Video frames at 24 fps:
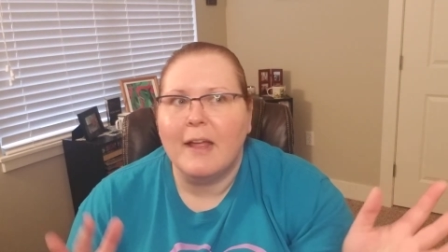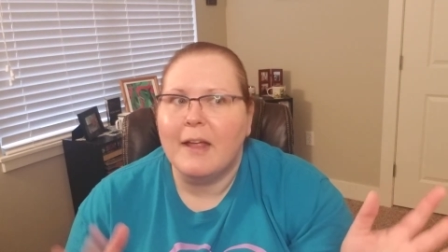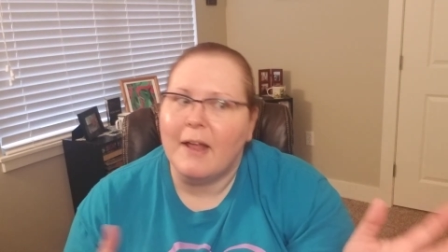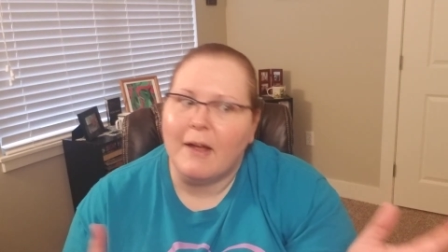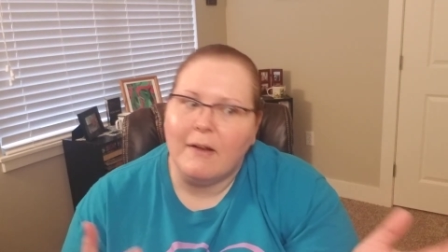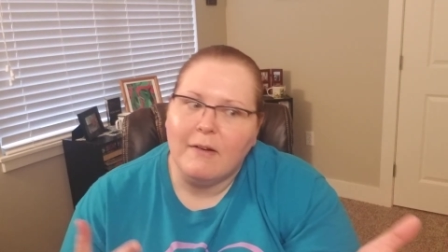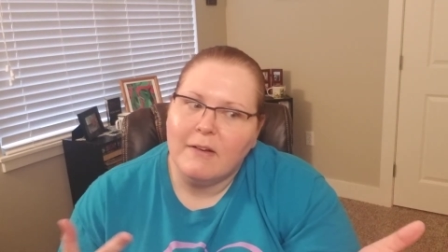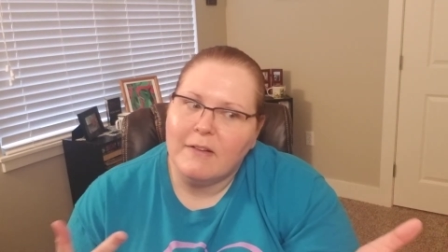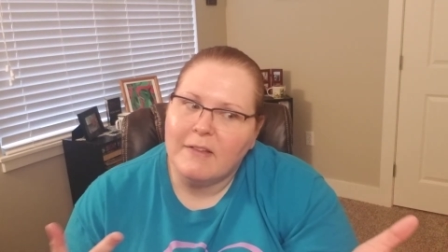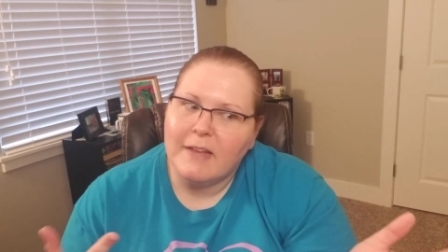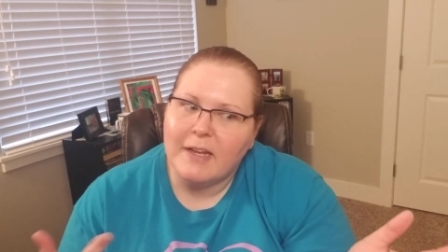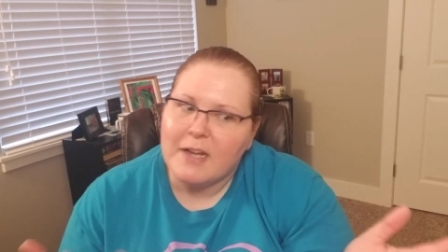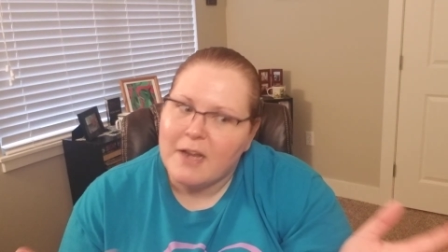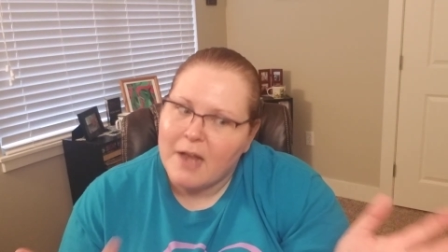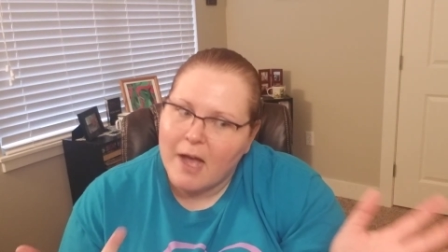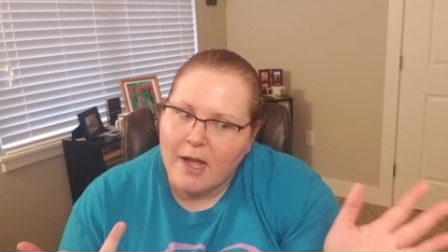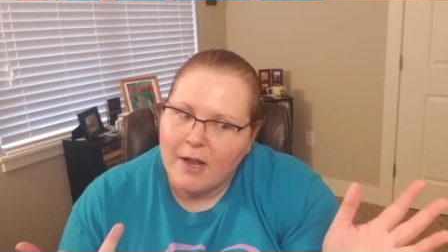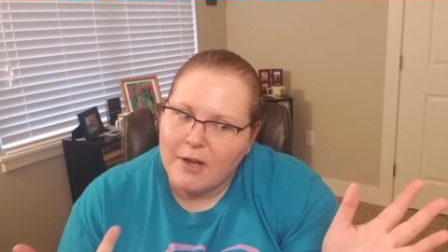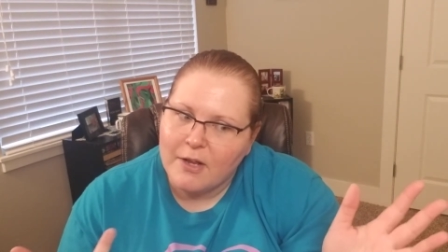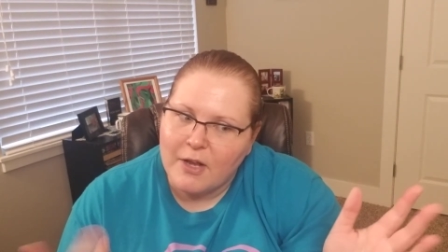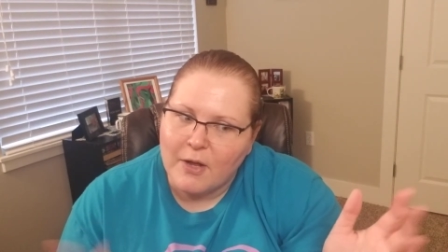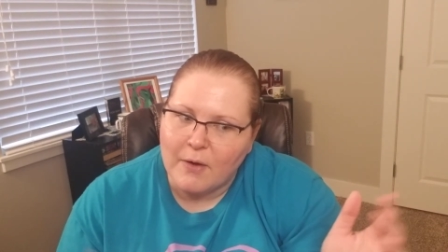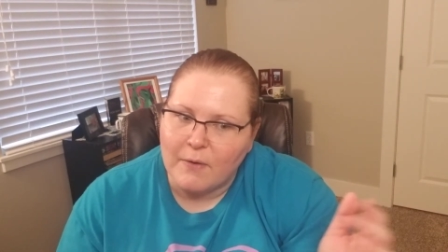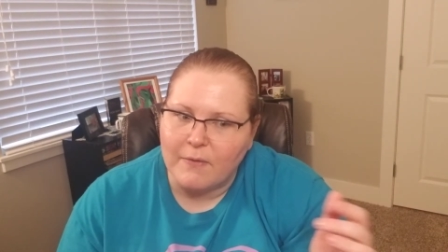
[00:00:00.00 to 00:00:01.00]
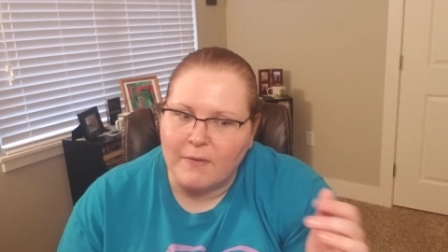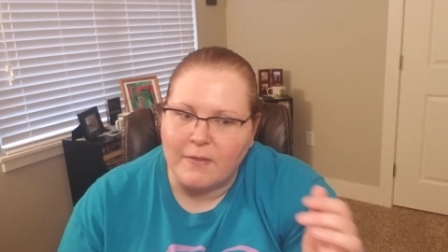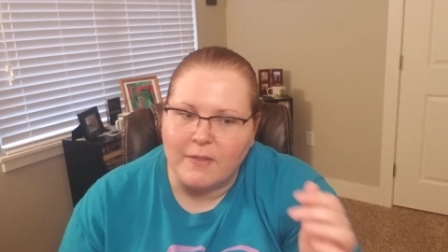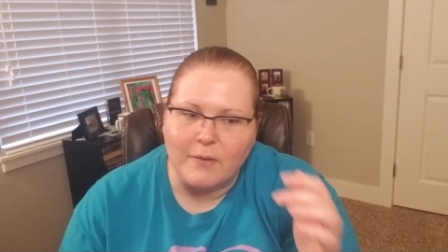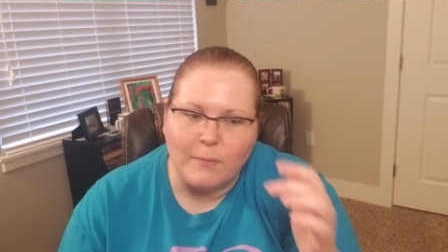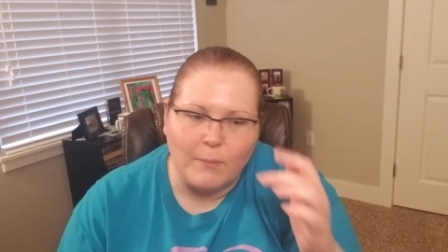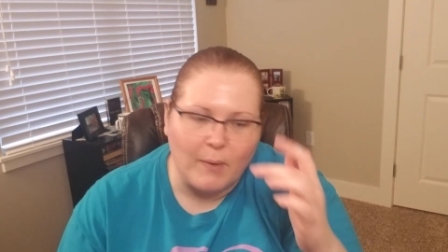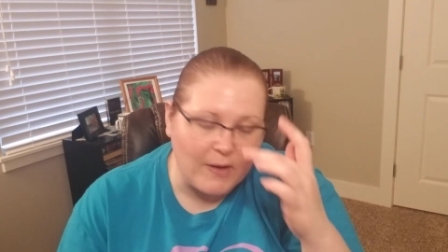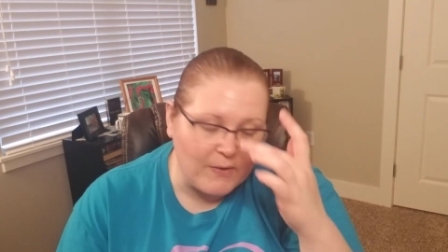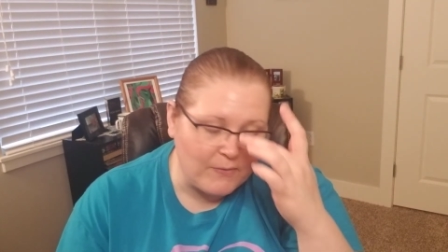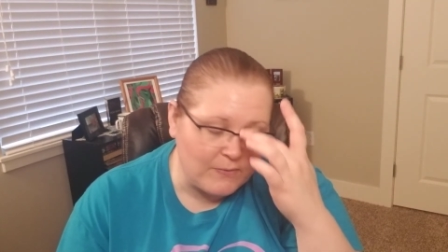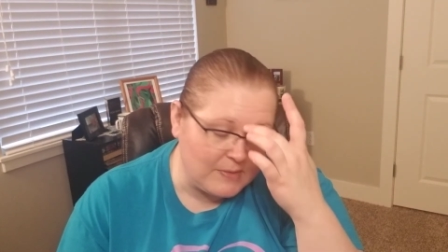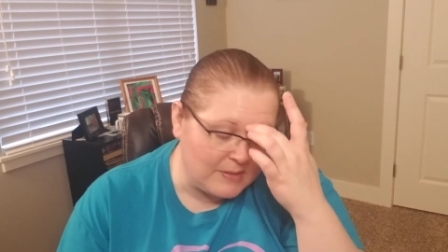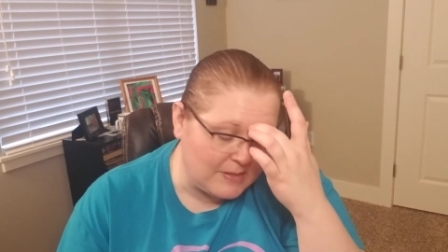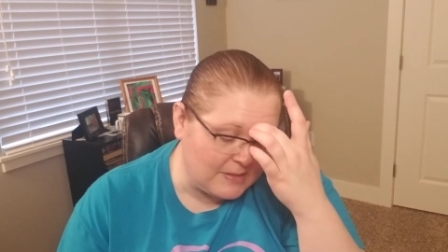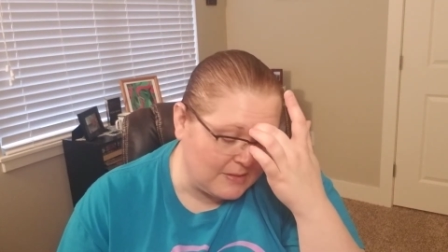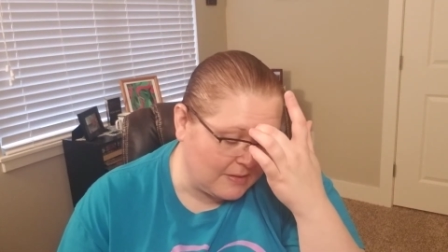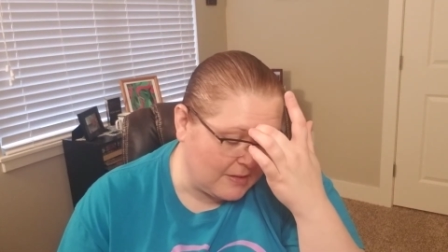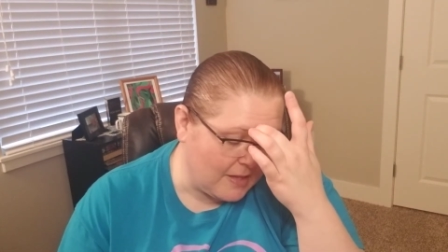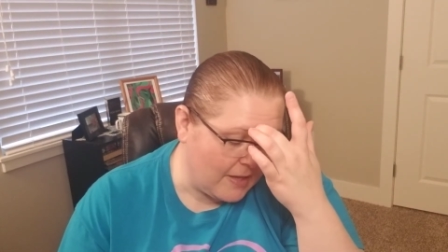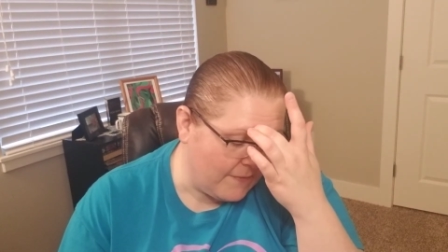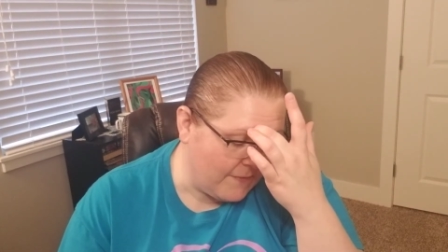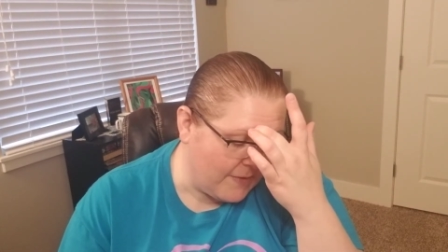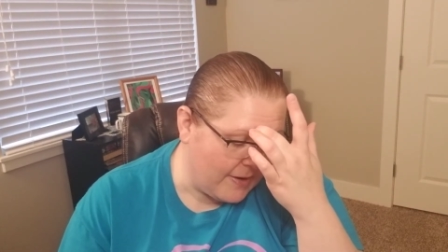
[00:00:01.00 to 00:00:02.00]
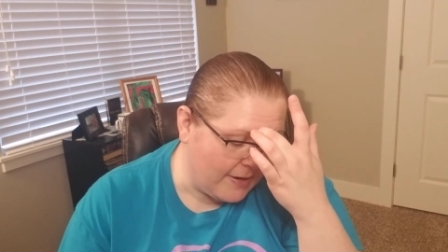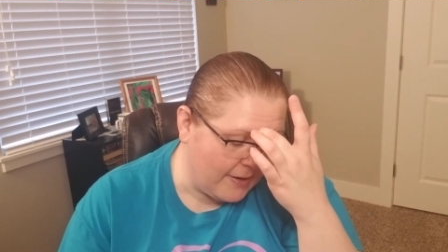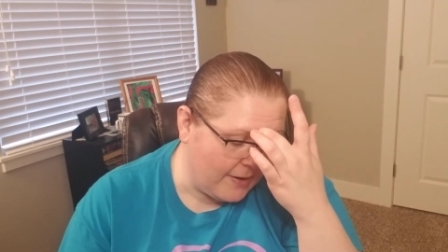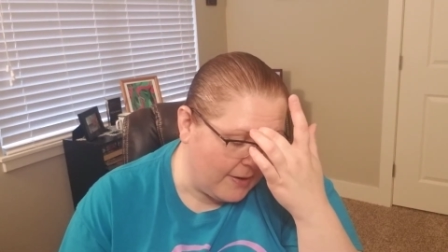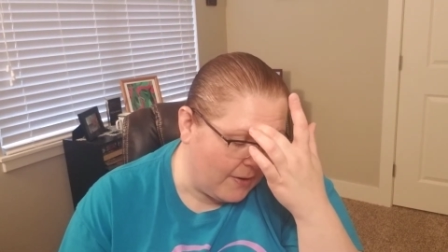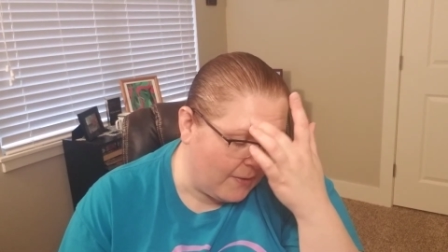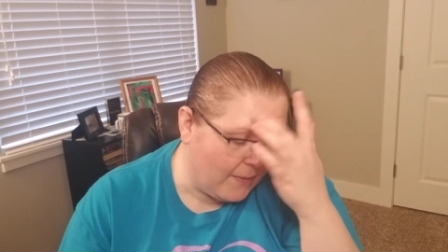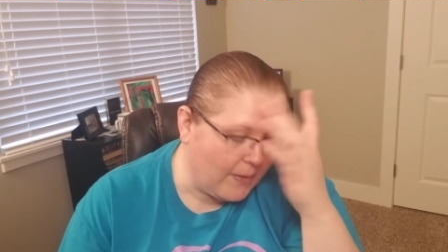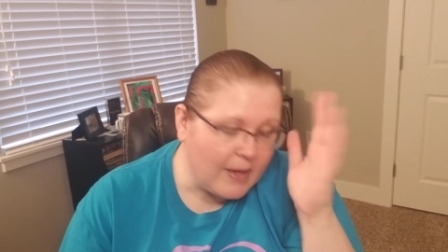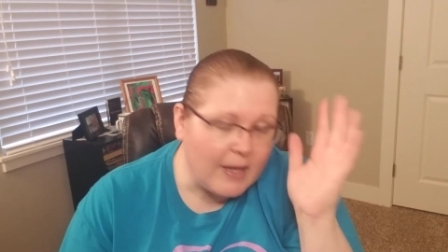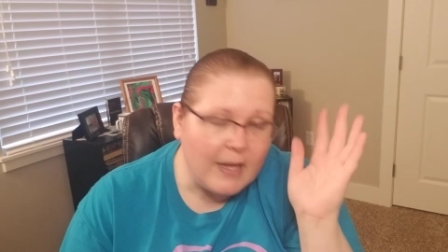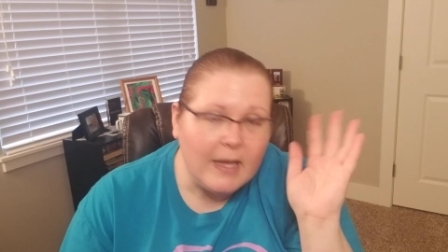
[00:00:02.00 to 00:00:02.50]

how did they not know that the wife was still alive? I don't know.